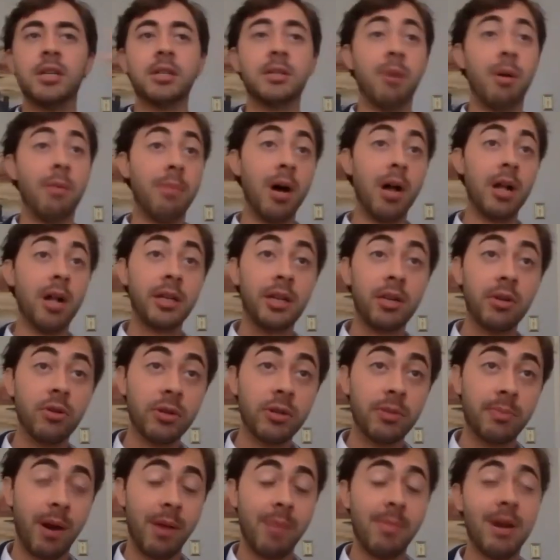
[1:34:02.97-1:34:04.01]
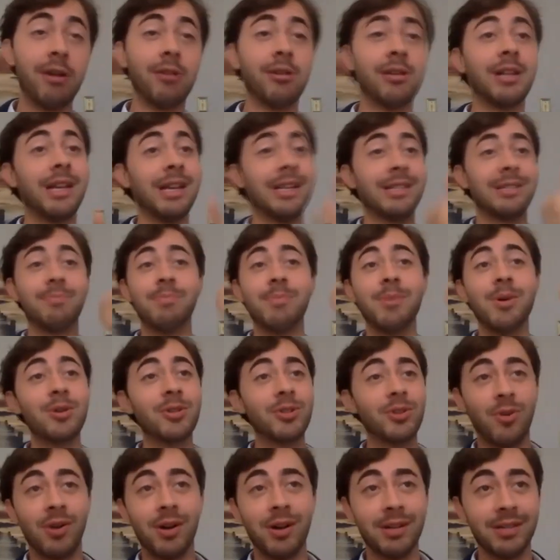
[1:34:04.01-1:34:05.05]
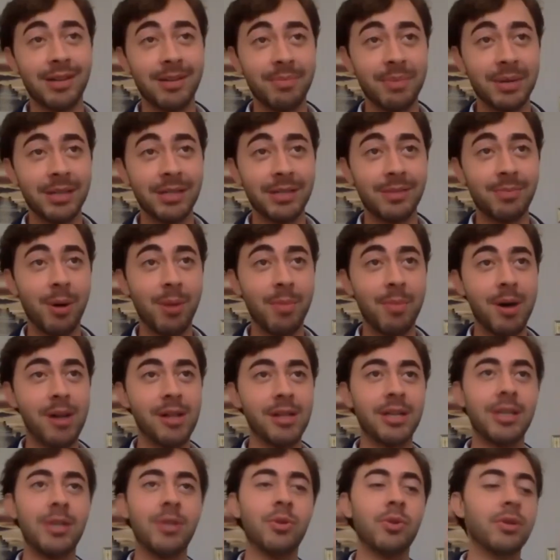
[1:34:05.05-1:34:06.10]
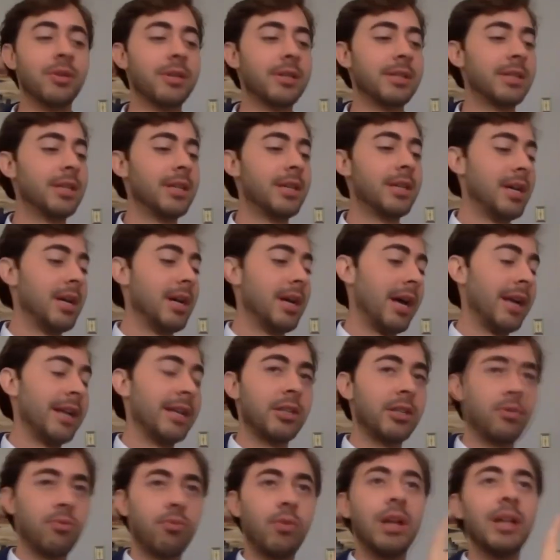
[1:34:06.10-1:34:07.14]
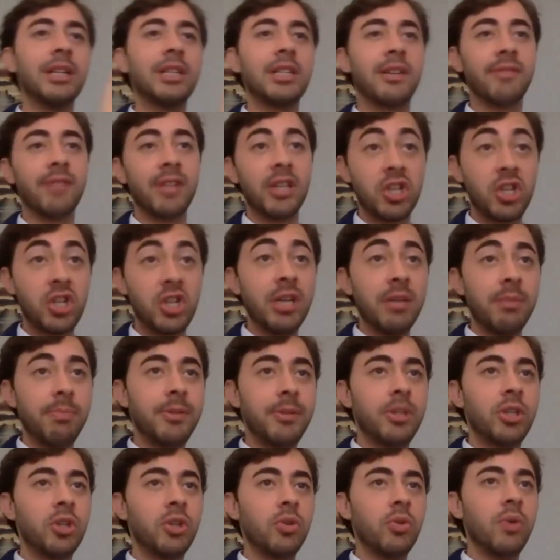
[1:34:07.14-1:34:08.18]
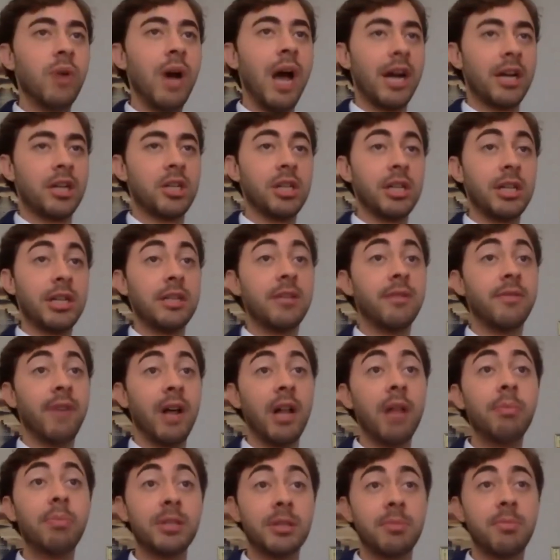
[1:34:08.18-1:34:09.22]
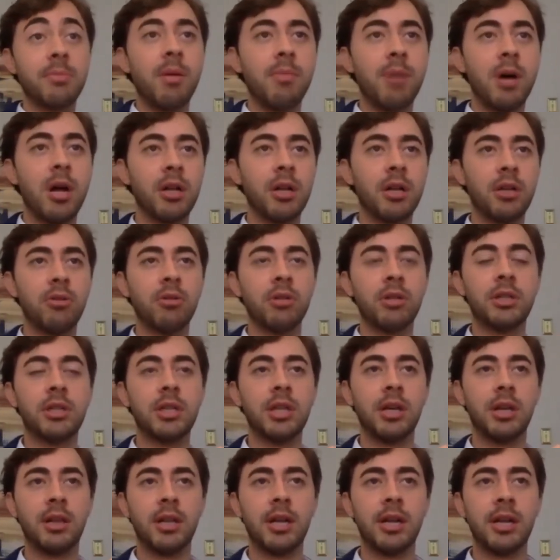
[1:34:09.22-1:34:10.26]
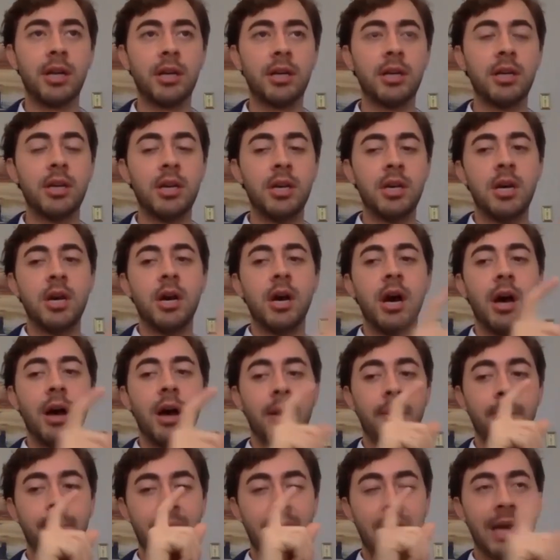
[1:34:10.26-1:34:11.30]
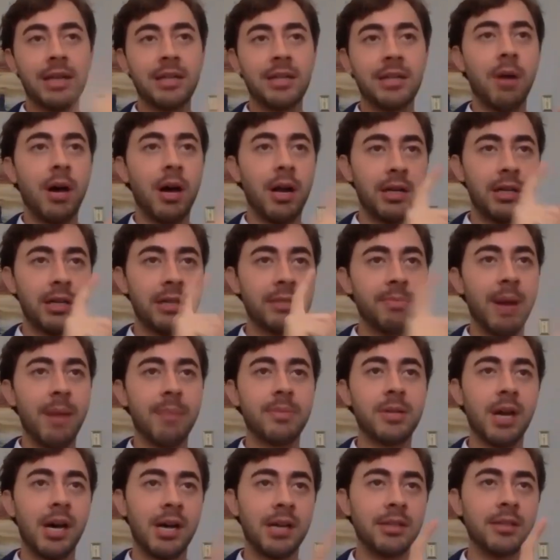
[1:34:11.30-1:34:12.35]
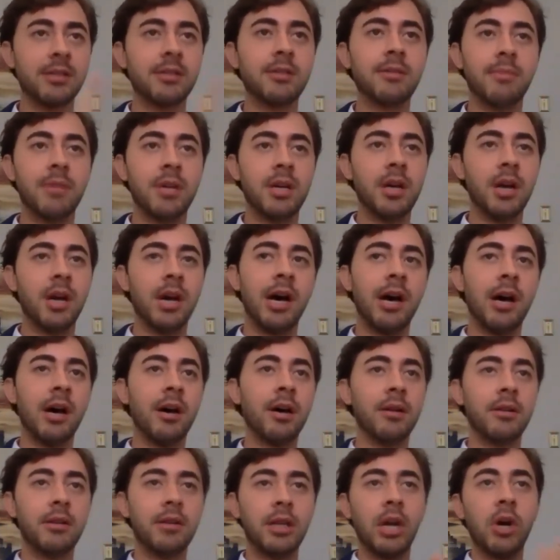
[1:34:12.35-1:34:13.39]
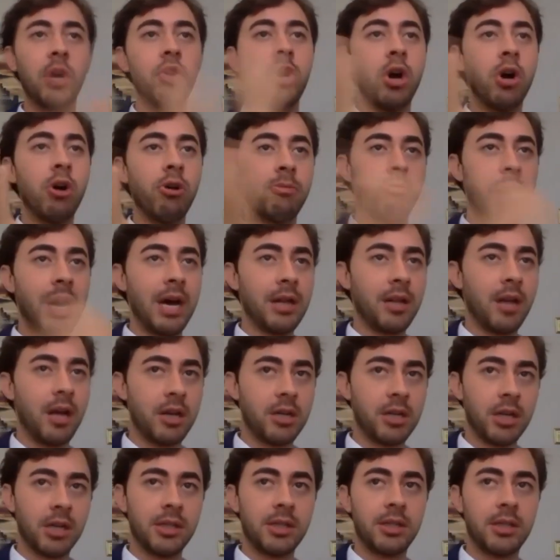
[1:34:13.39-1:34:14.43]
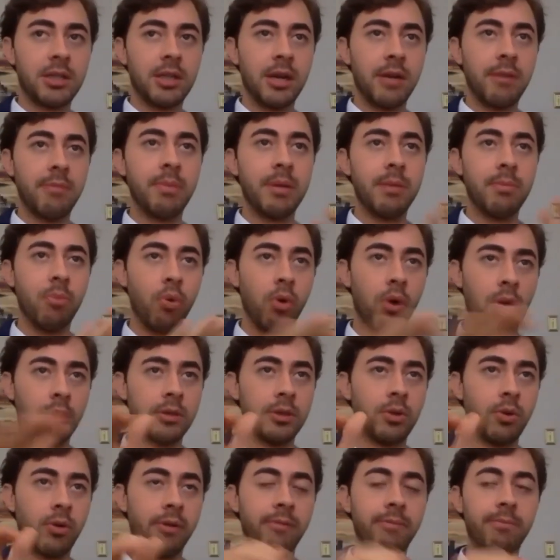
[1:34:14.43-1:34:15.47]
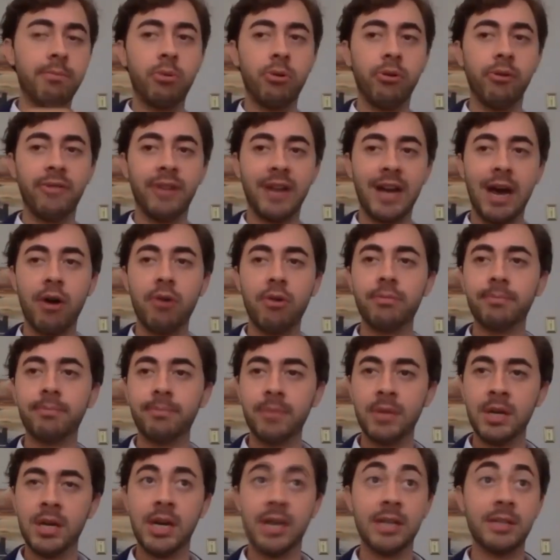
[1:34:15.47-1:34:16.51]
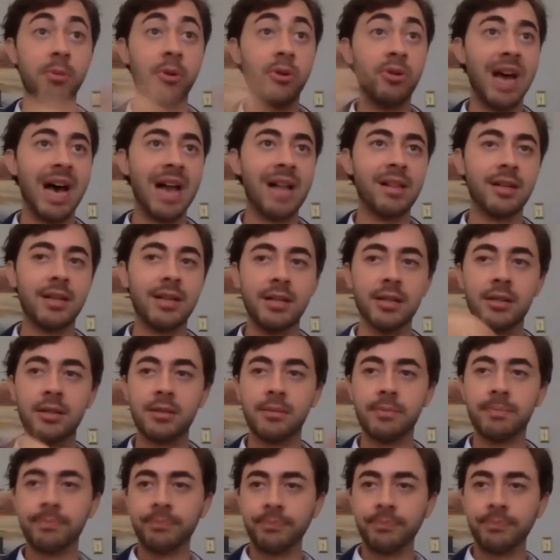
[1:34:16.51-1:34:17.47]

small molecules primarily, as most drugs have been small molecules, and it's relatively cheap to actually develop a small molecule into the clinic. Um, antibodies, peptides, Uh, you know, known biologics that have been more sort of proven out as modalities.